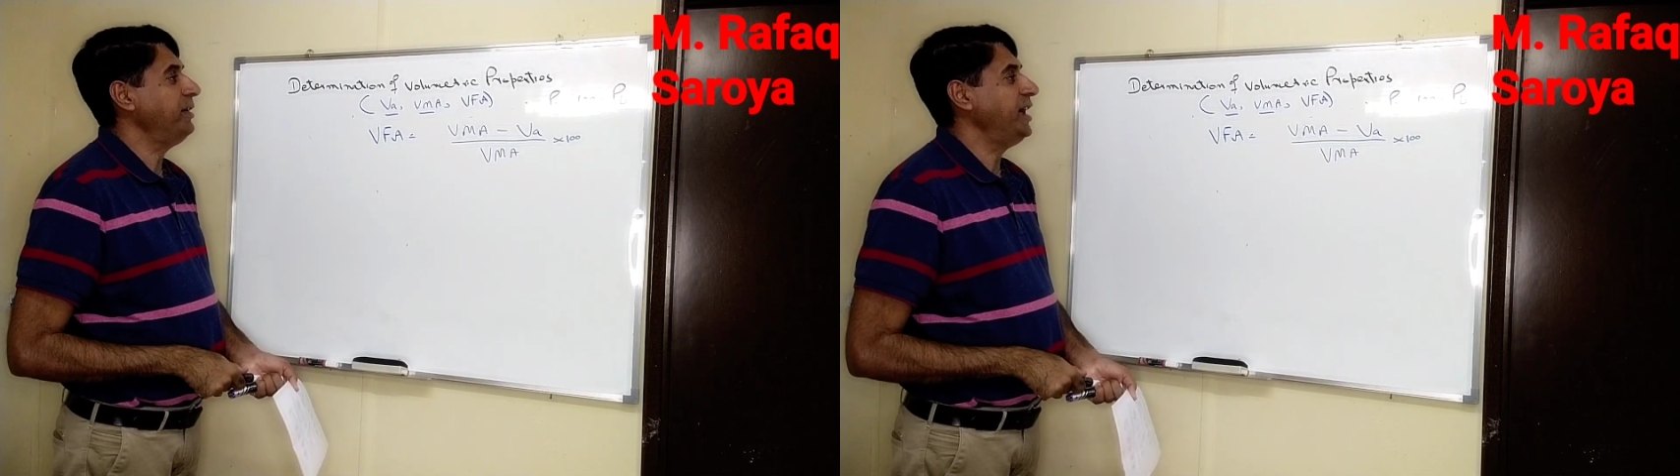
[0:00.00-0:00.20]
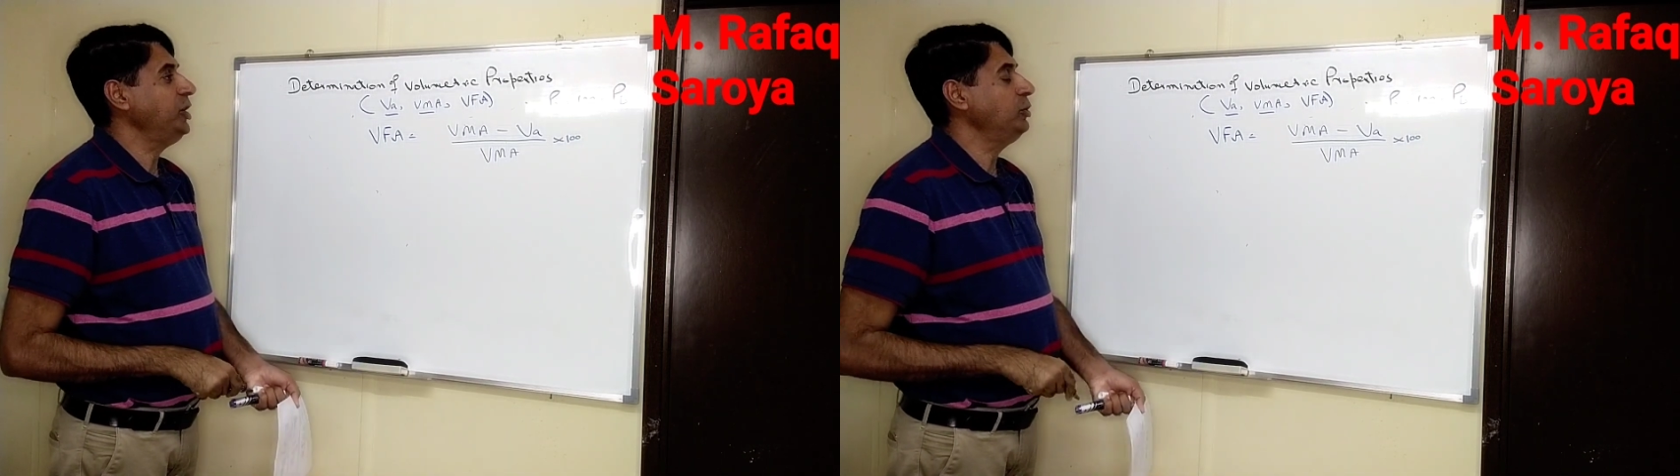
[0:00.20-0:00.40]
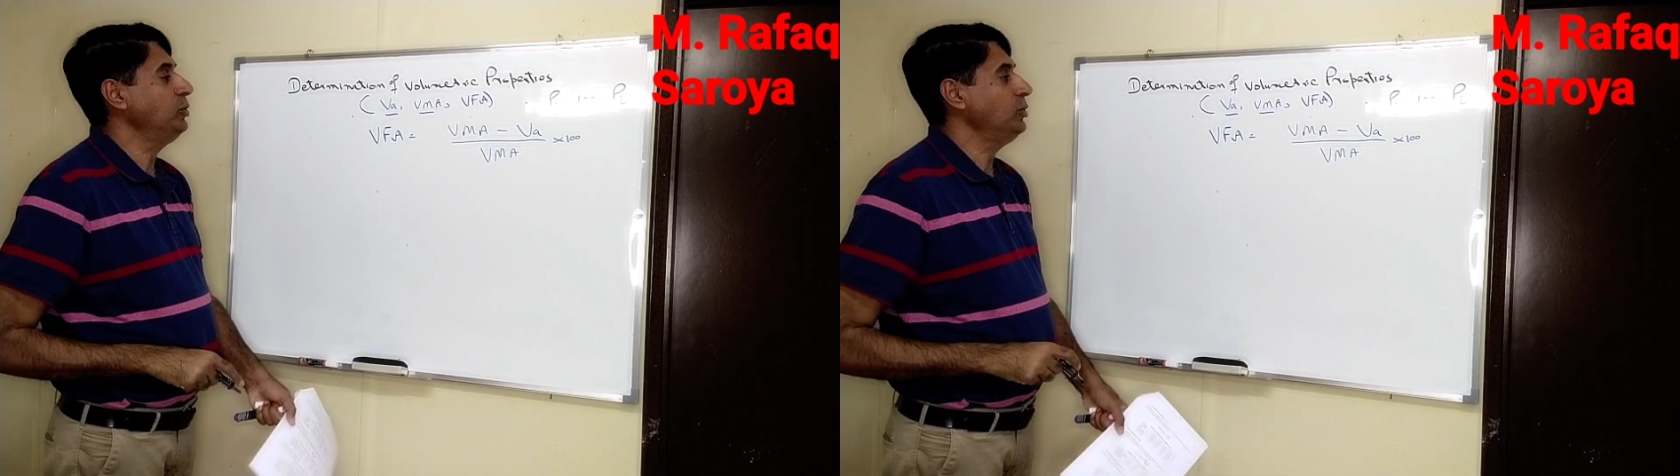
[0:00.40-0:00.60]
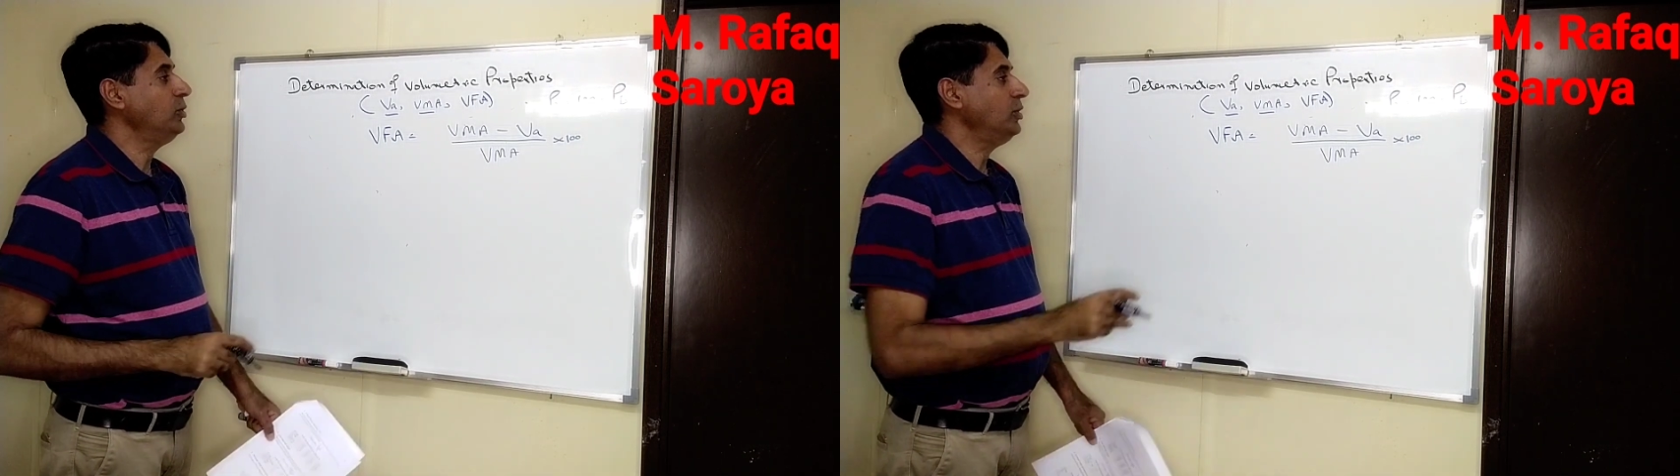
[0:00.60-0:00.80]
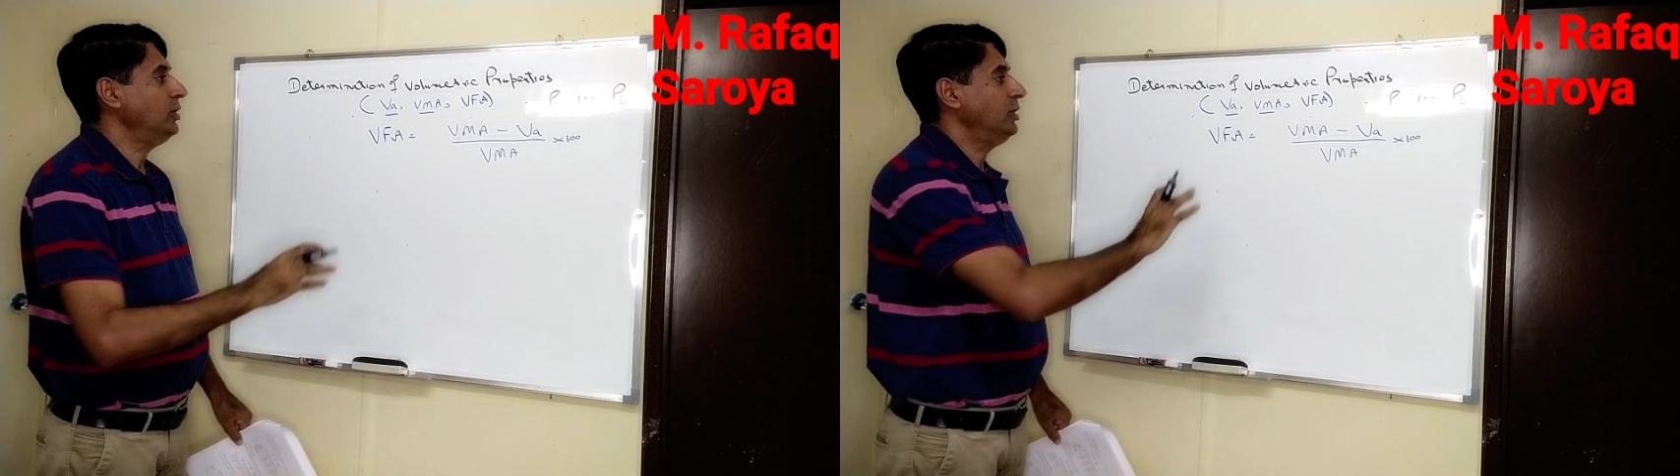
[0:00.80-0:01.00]

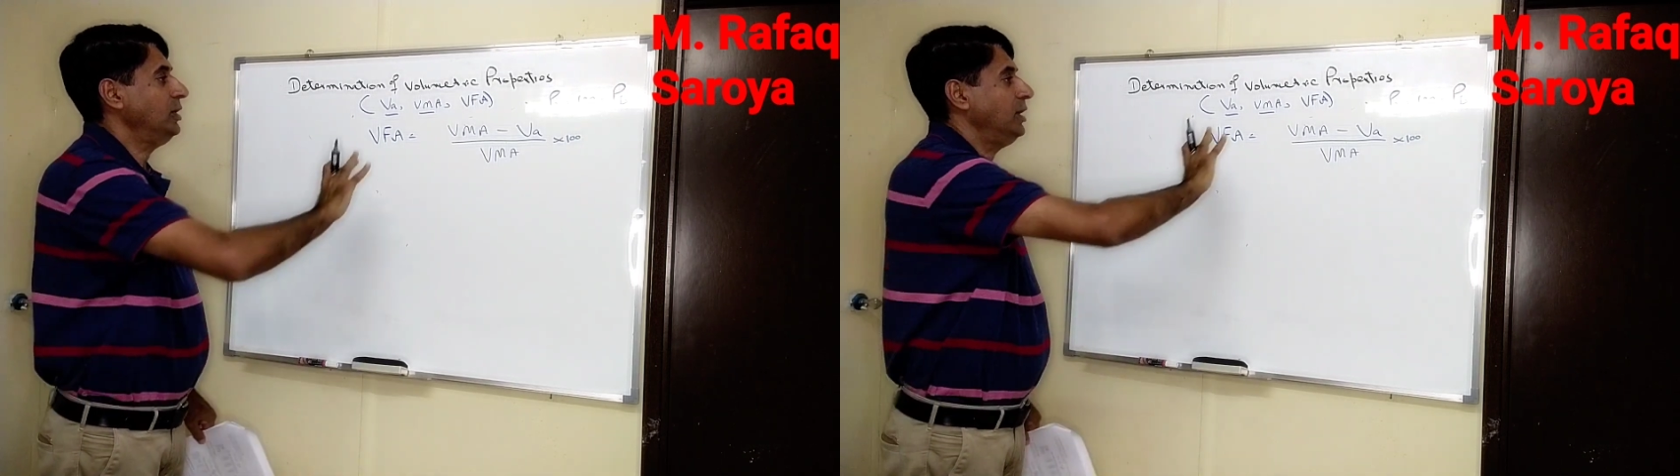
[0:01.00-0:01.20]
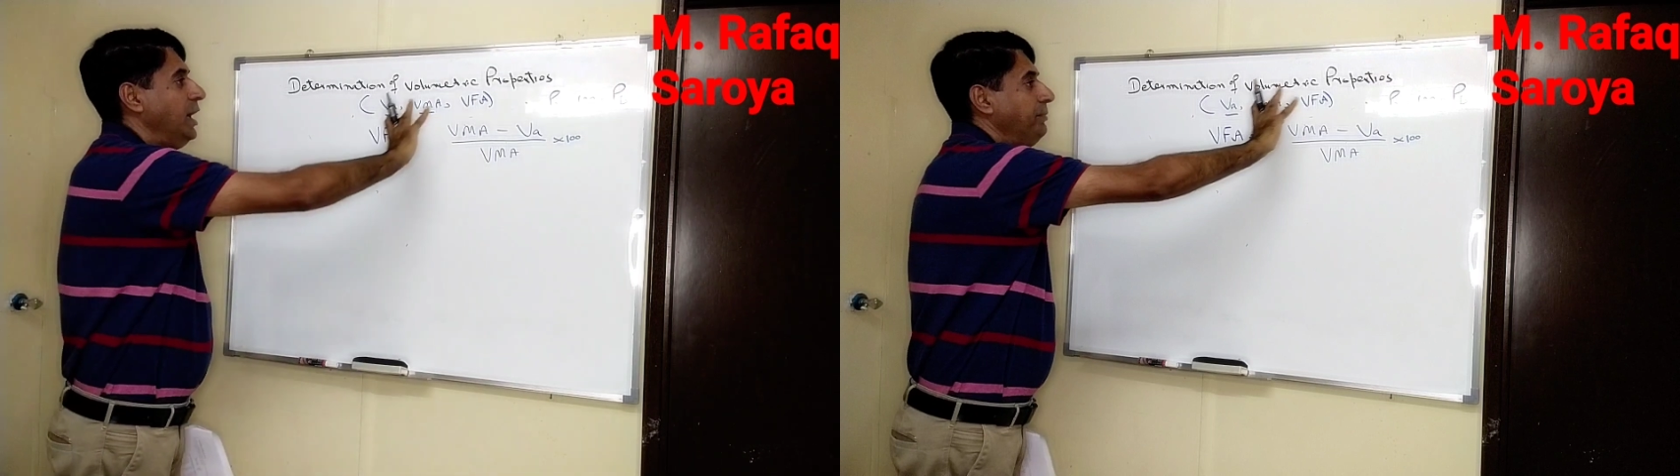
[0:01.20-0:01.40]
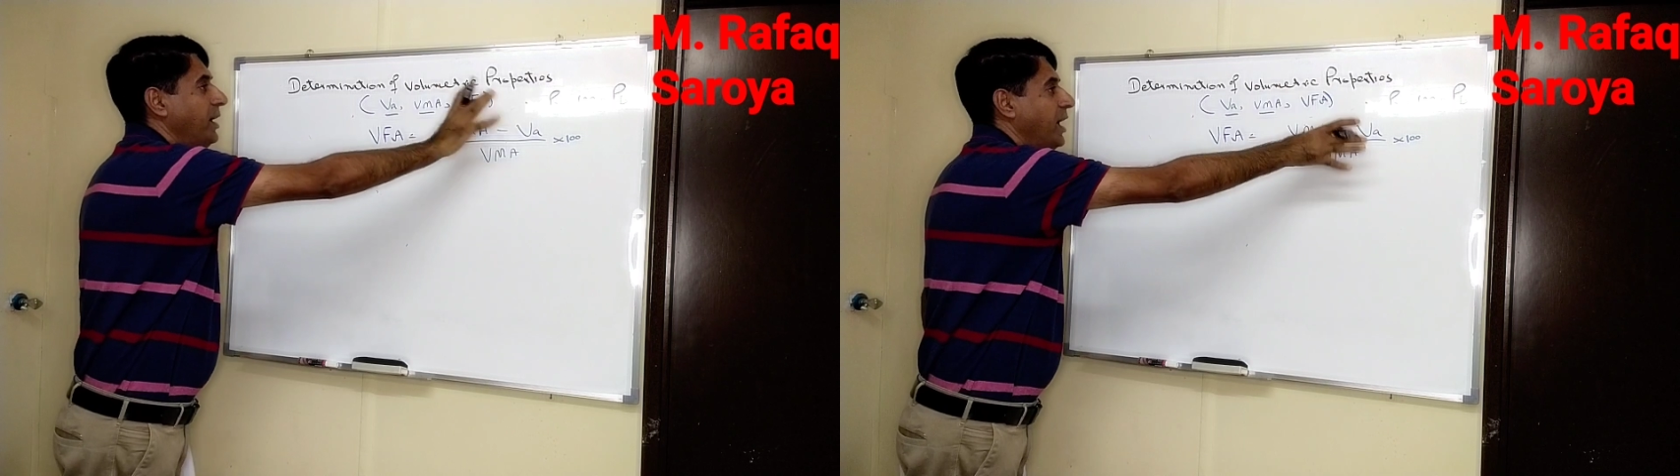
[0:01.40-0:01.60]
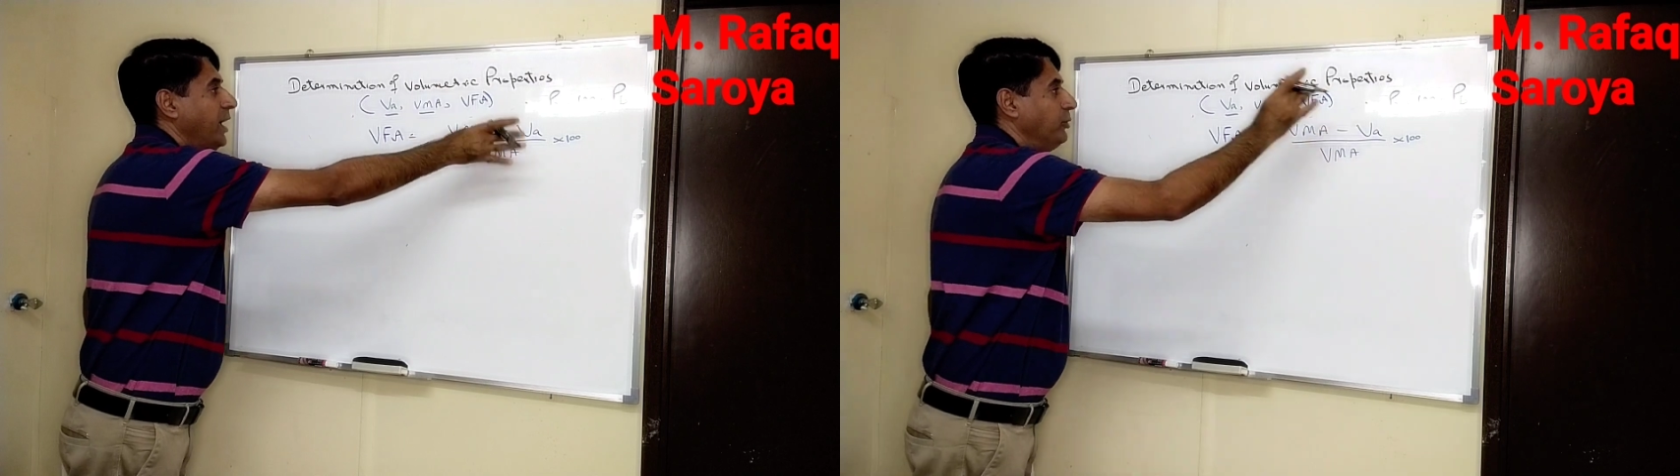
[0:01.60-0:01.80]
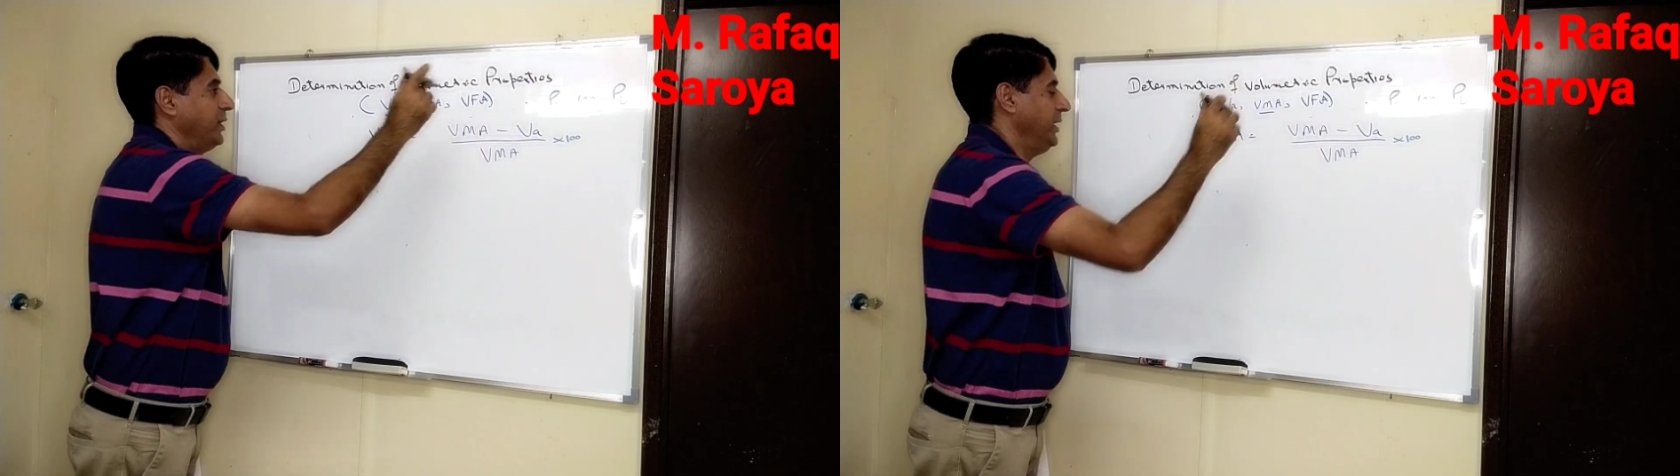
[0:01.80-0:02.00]
value of
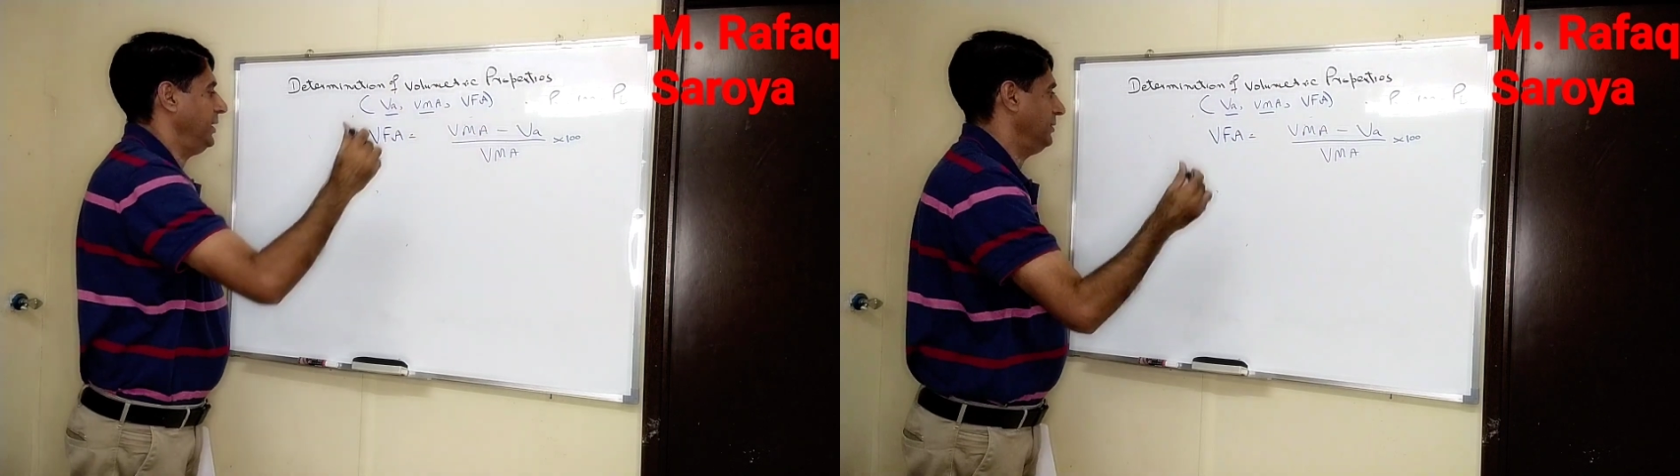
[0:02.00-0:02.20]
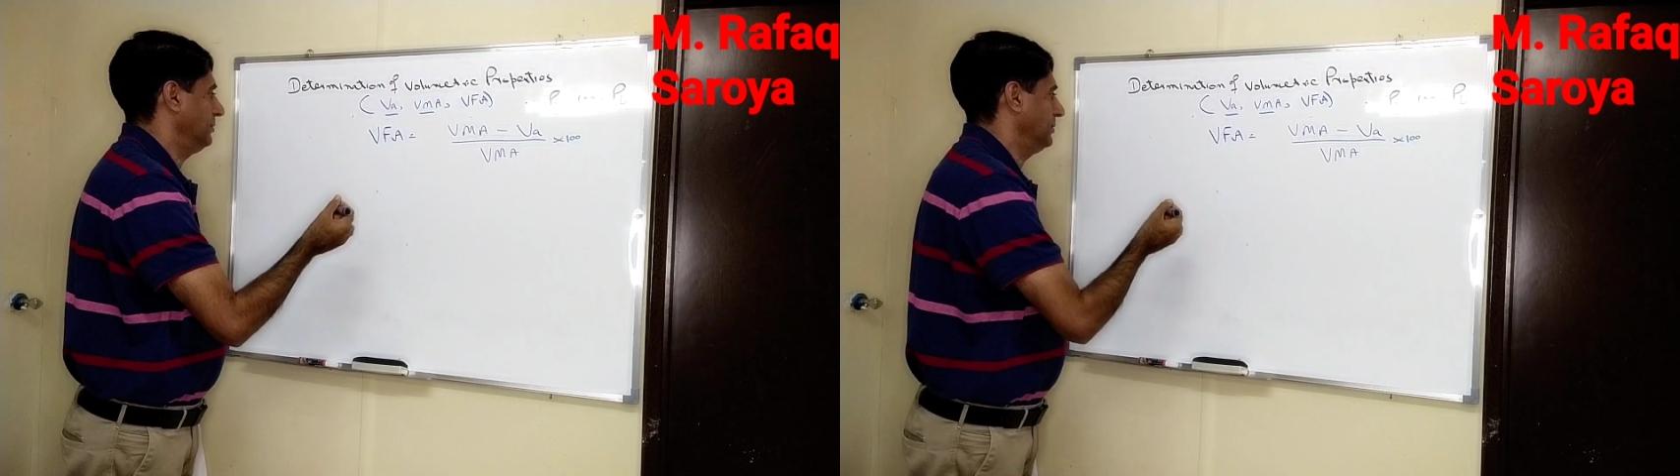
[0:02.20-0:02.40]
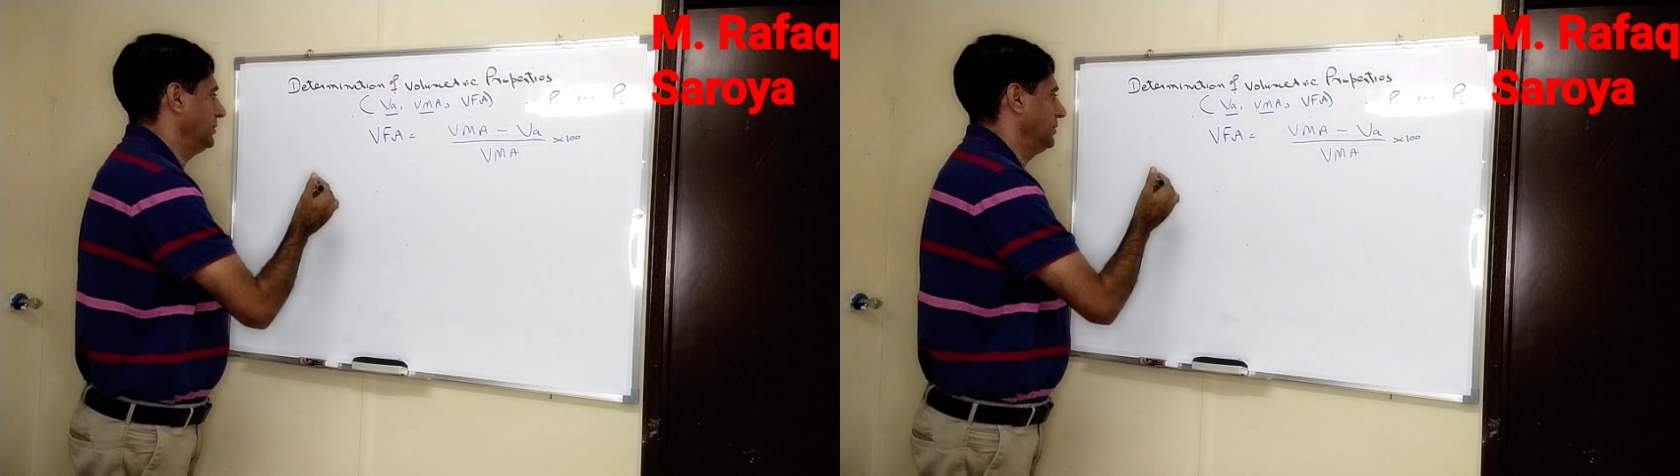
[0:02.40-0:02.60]
all over here.